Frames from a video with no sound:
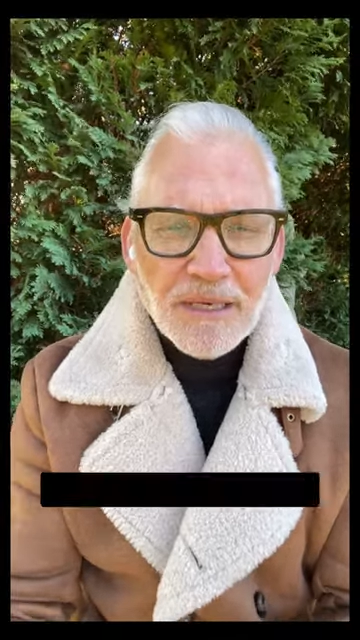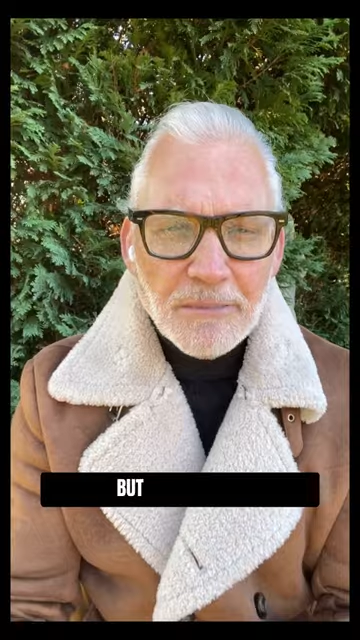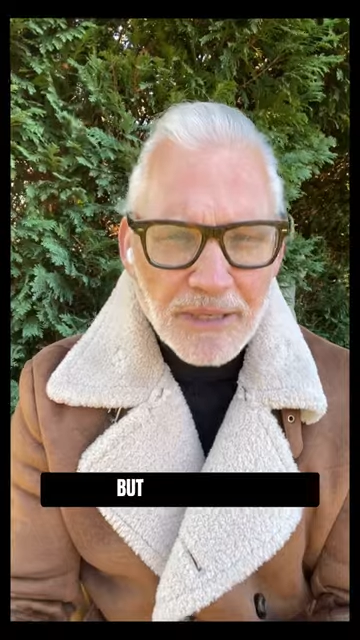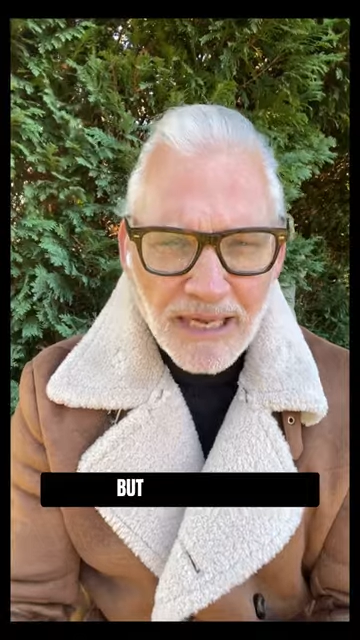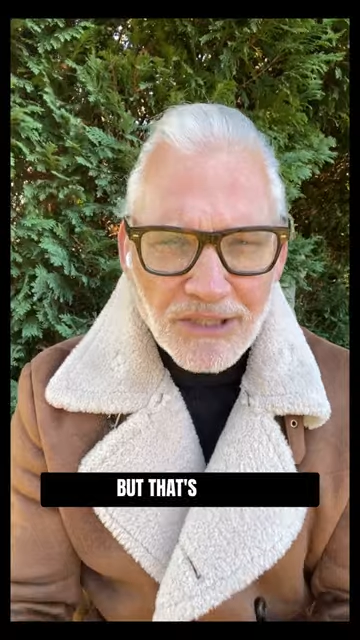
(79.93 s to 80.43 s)

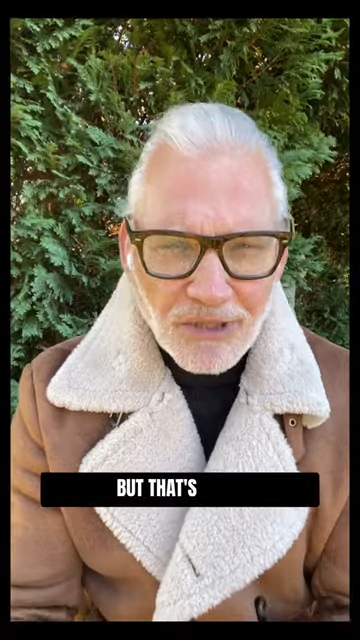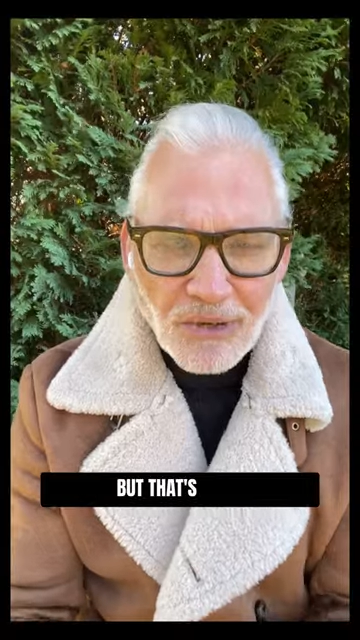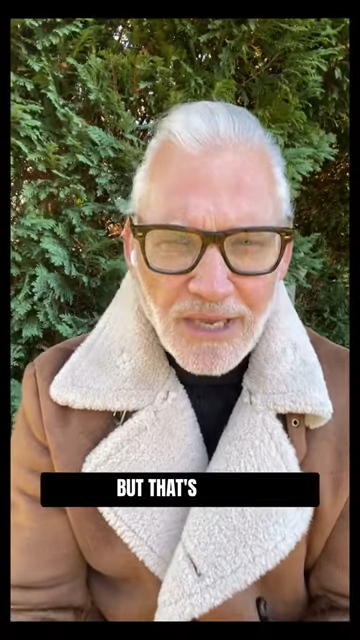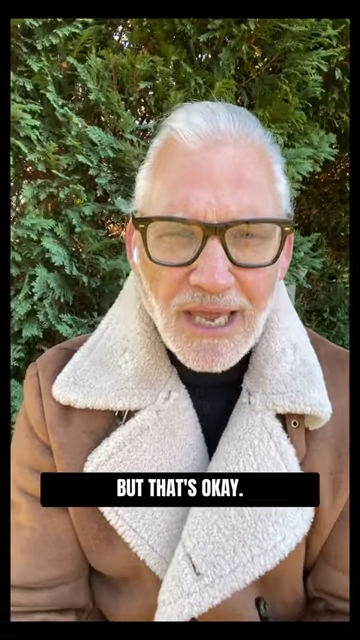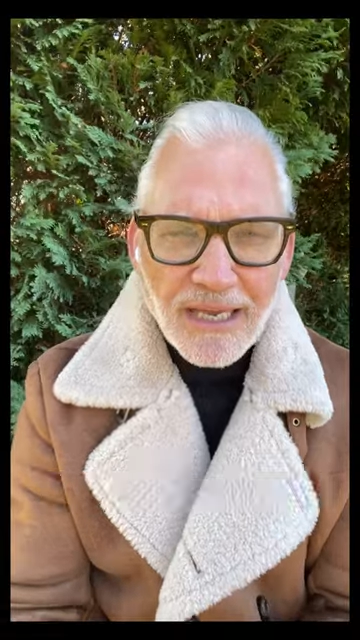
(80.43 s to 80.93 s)
But that's
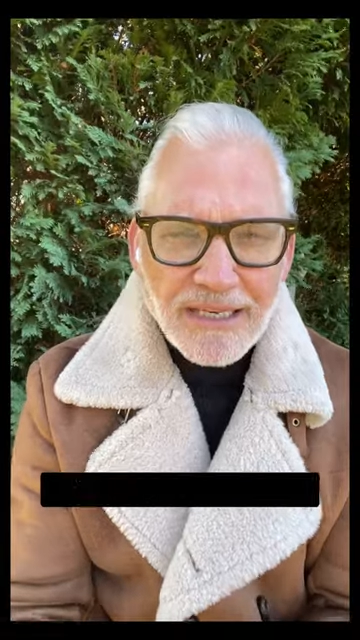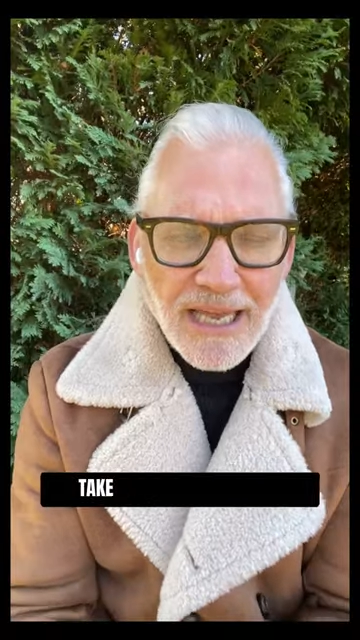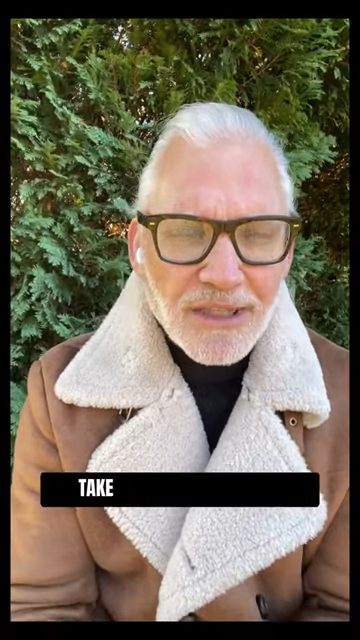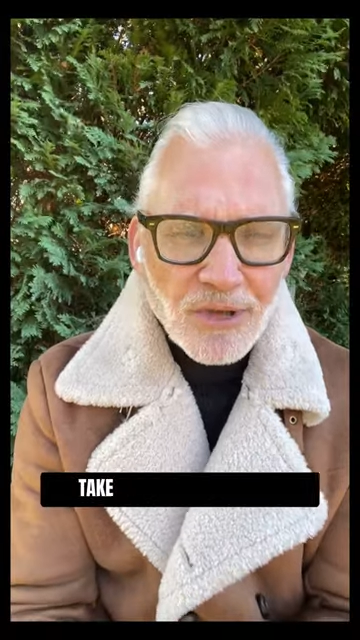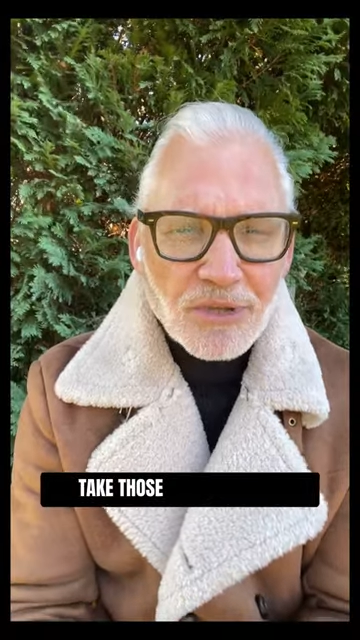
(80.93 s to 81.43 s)
okay.
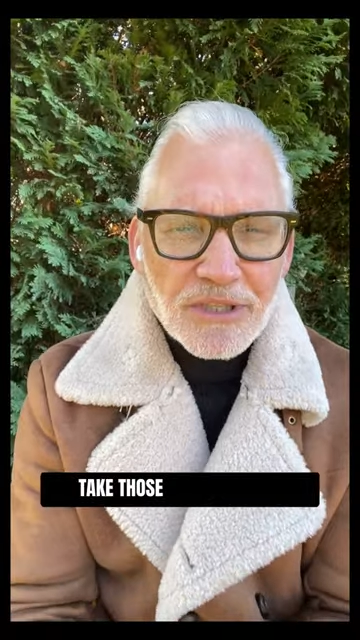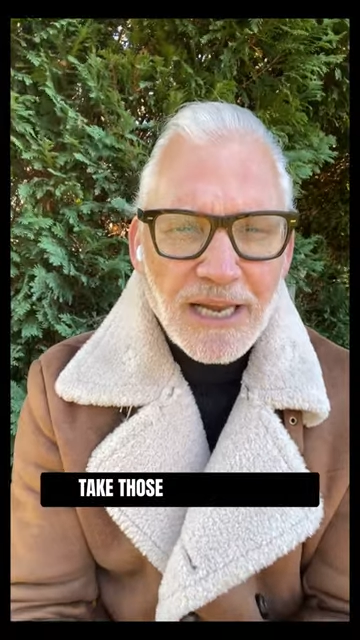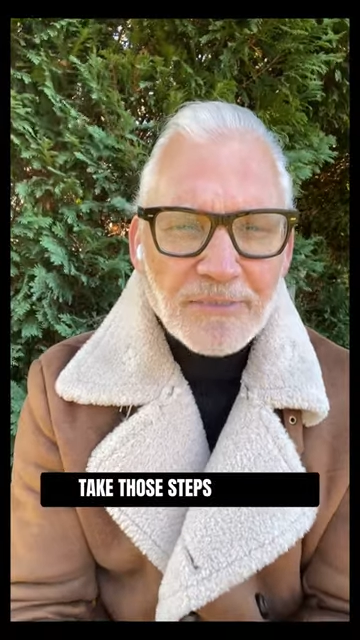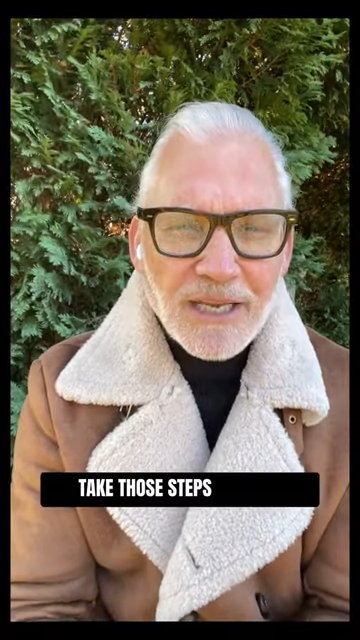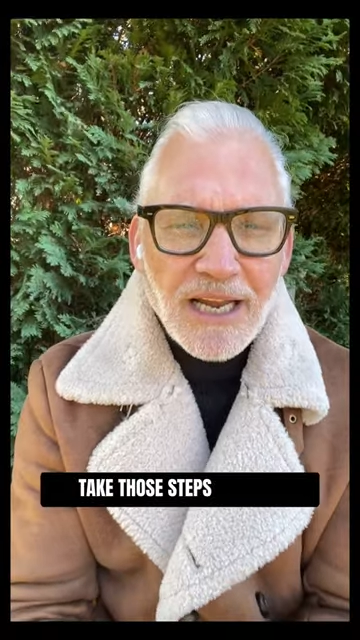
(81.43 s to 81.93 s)
Take those
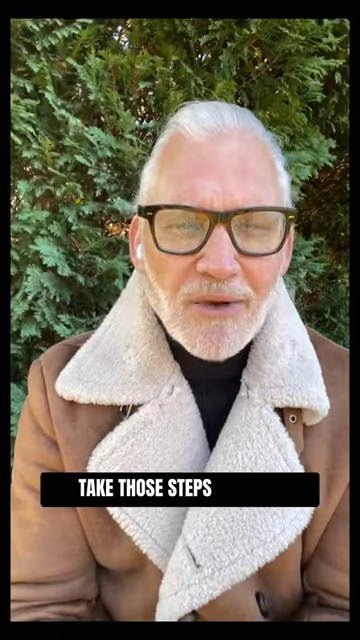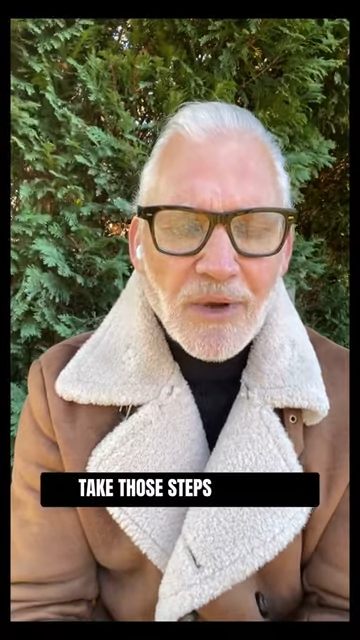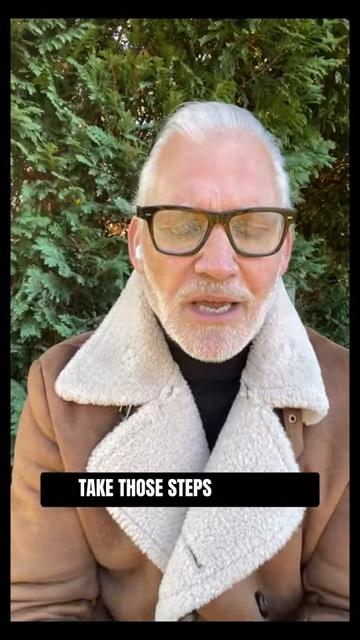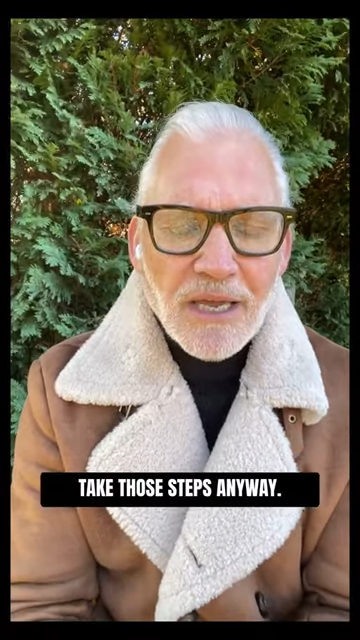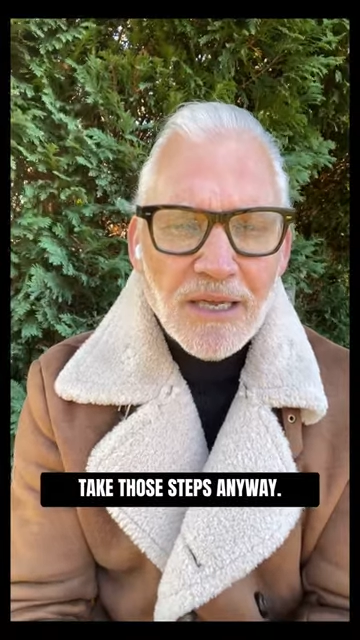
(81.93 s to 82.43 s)
steps
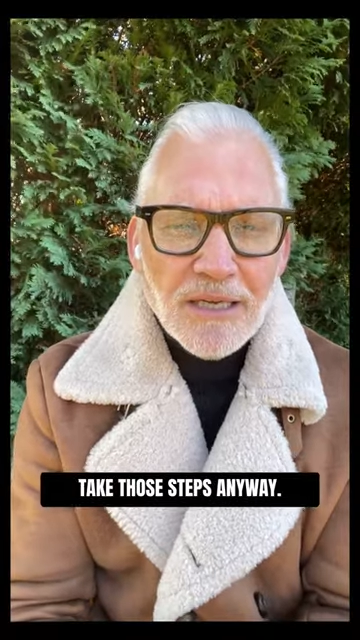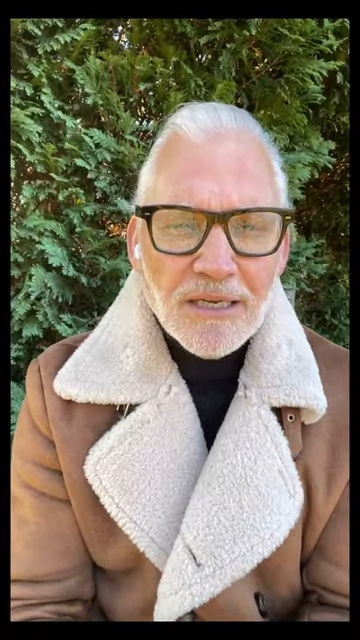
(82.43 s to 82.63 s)
anyway.